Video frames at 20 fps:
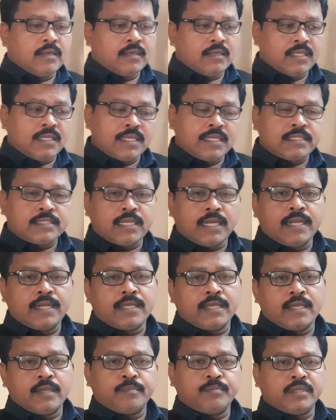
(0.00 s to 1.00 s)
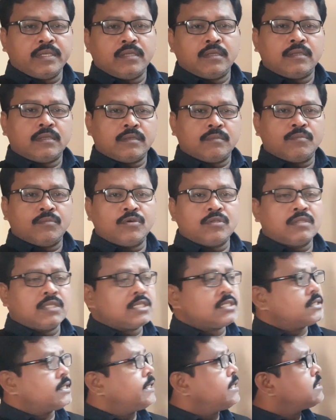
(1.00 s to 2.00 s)
TS and AP in both the
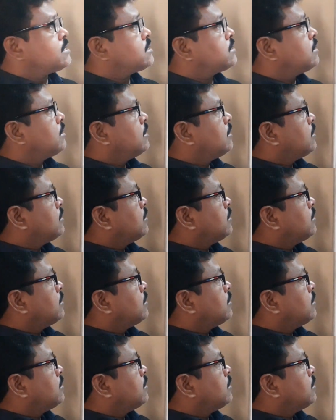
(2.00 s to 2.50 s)
states.